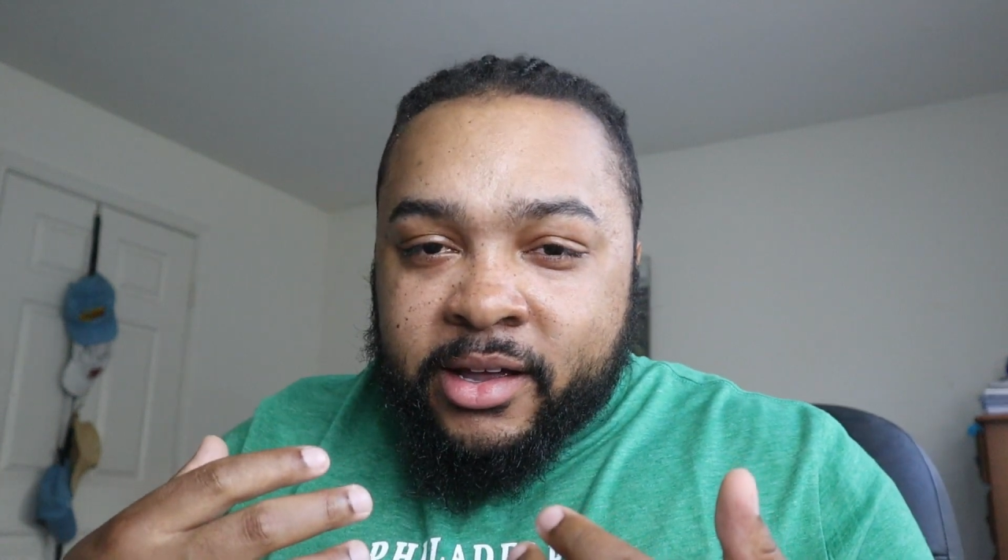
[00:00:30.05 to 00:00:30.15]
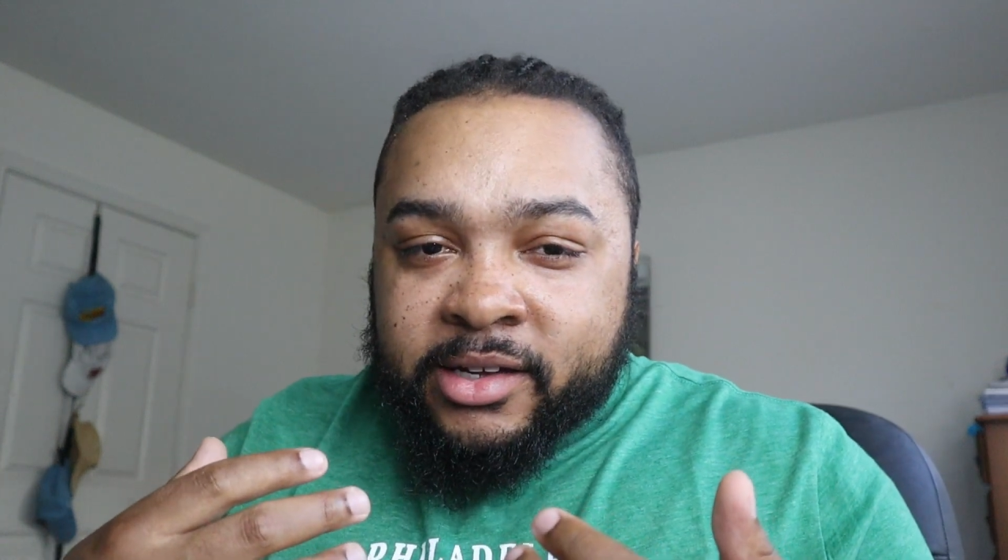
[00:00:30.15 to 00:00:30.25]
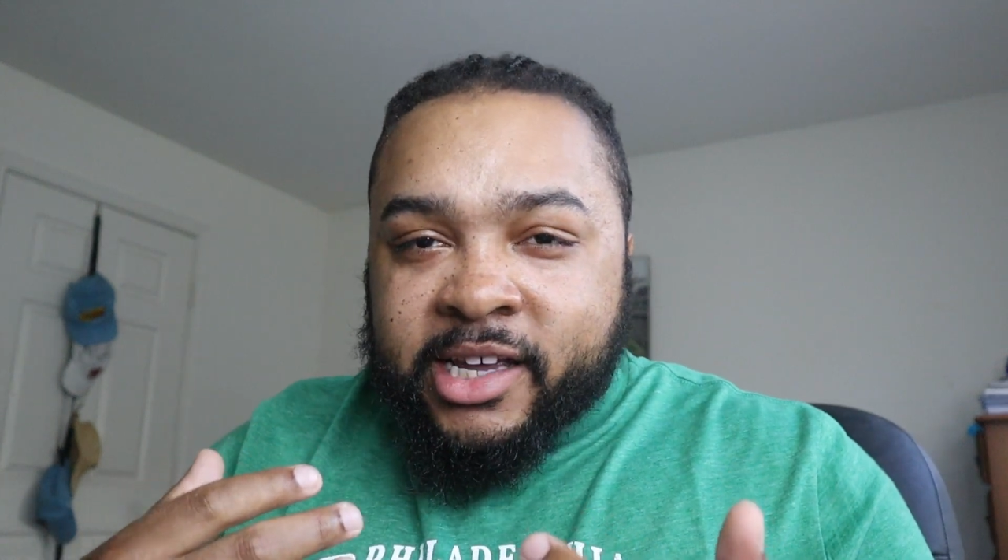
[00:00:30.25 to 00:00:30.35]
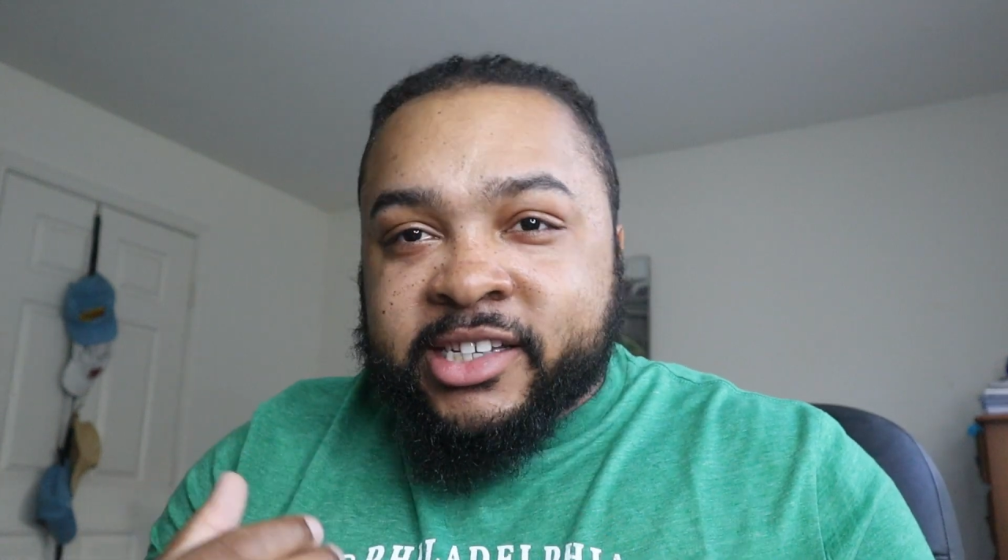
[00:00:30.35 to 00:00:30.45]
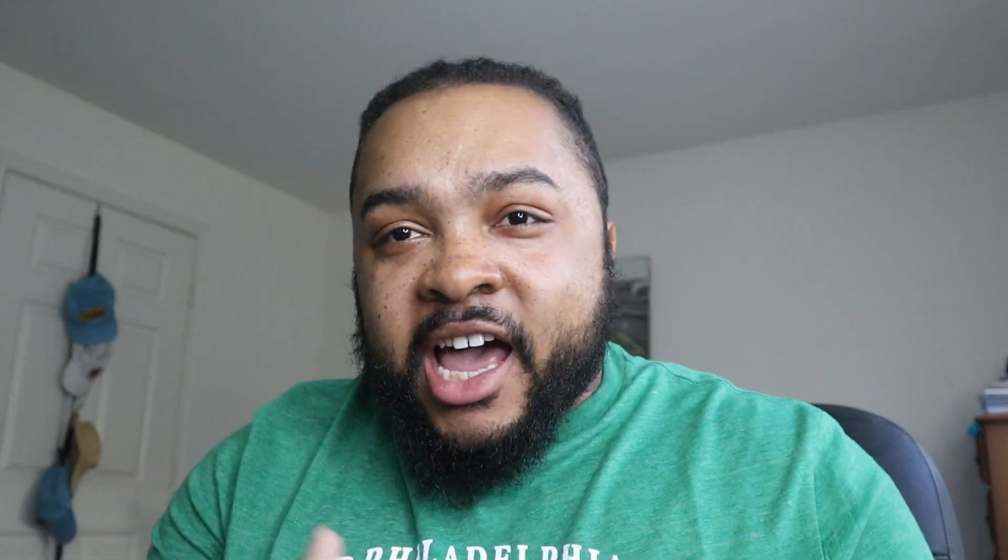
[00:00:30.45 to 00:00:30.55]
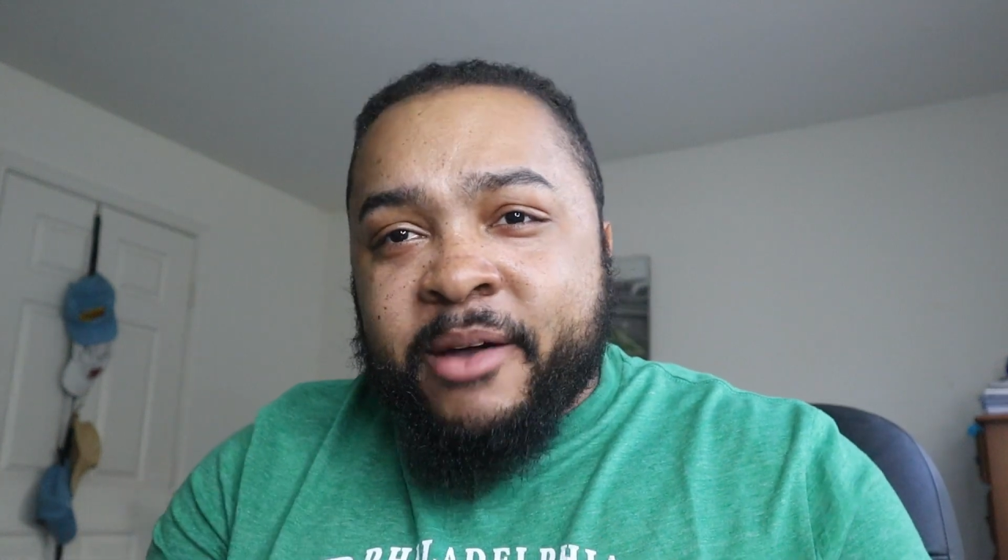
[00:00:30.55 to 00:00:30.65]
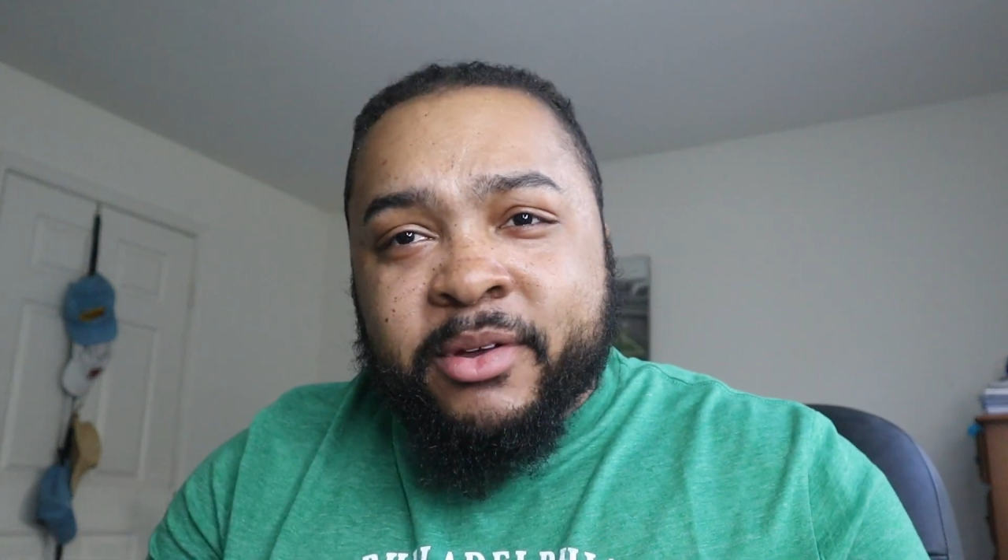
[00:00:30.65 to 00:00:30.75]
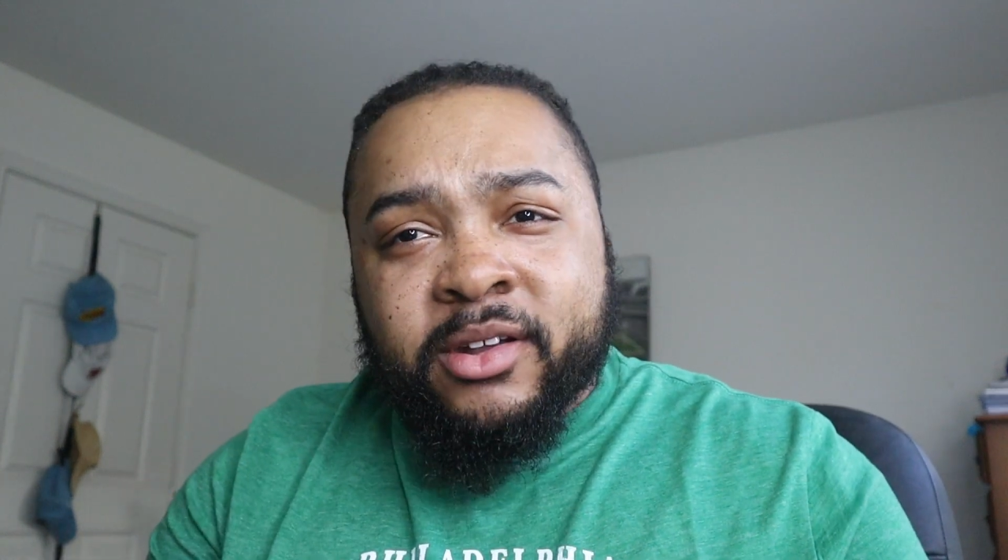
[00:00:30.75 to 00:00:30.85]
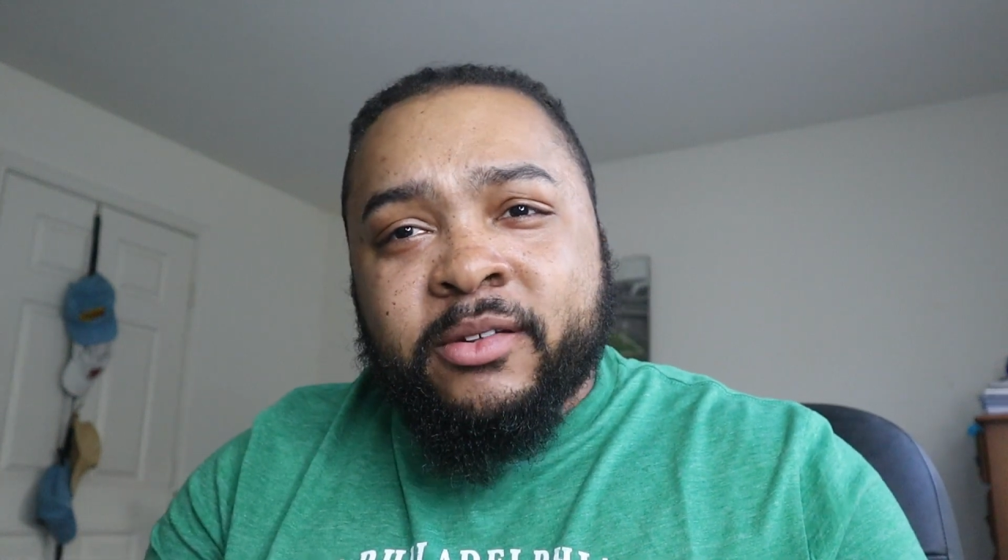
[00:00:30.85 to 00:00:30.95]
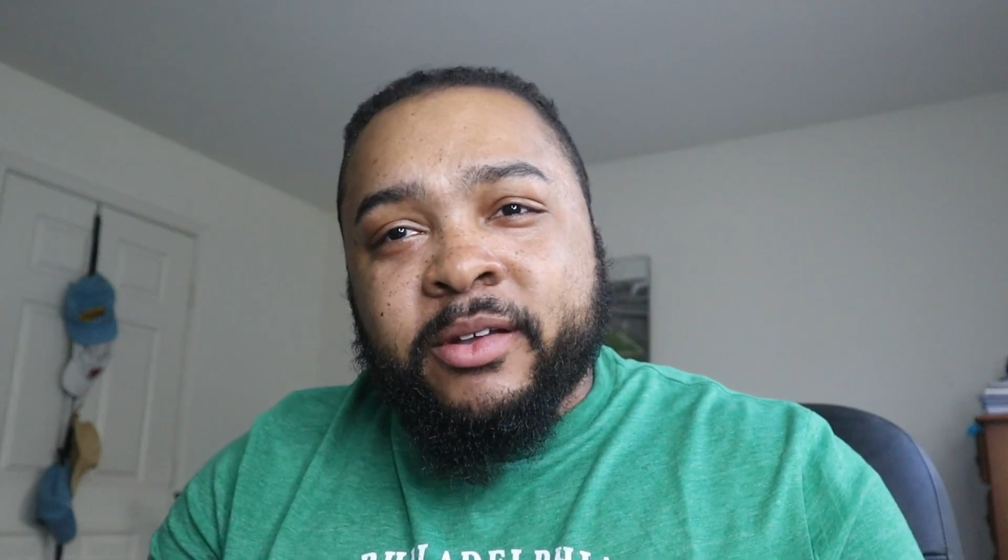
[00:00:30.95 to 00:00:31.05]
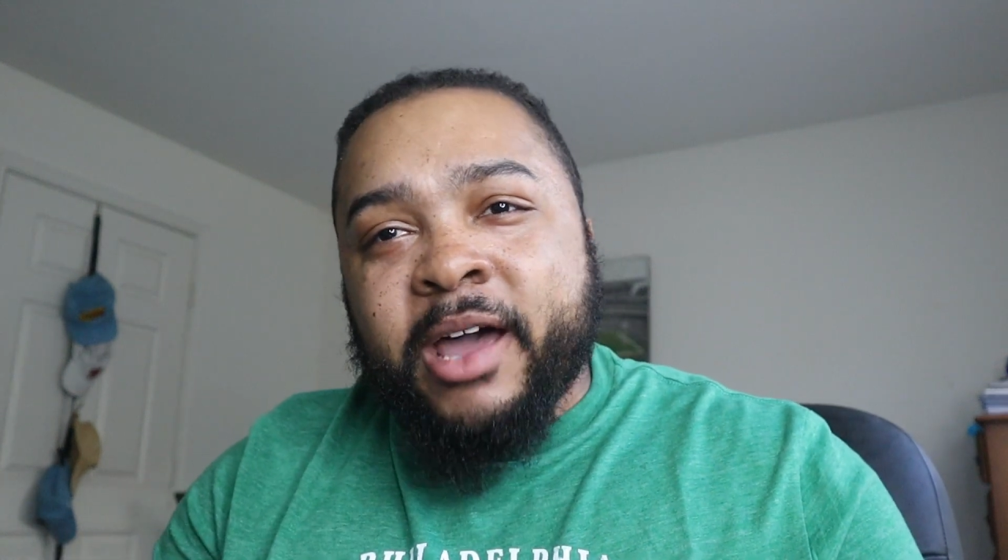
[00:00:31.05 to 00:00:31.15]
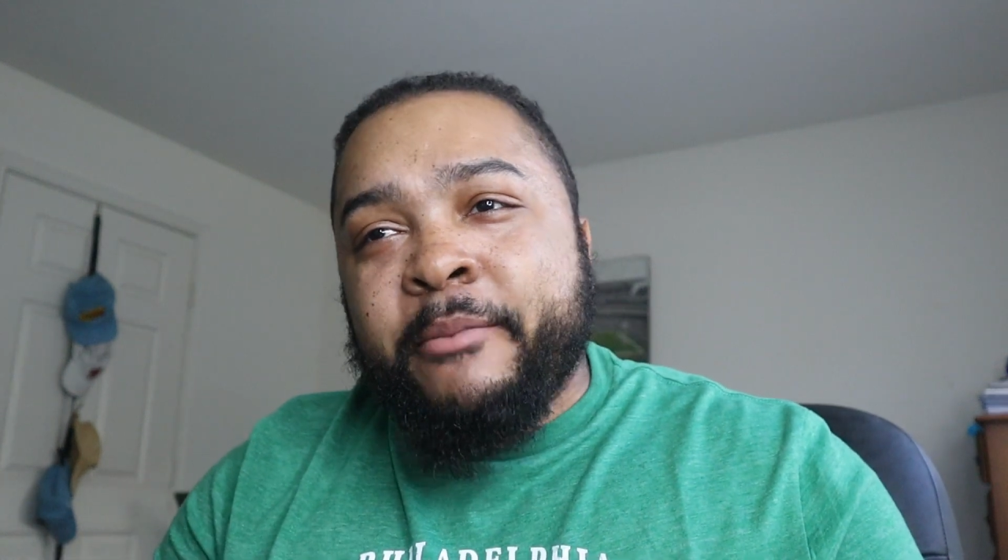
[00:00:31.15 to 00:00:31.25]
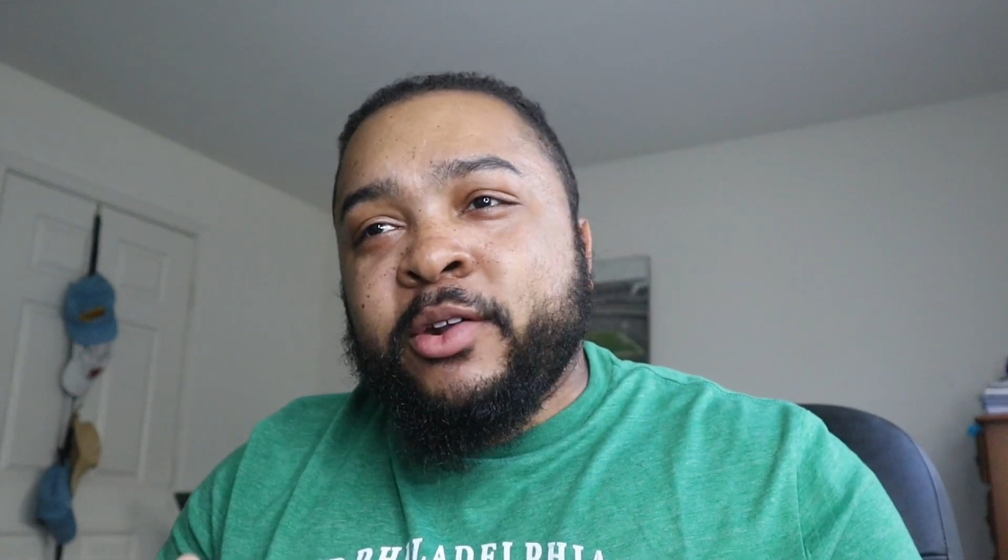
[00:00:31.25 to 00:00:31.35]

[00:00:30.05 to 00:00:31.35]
it's kind of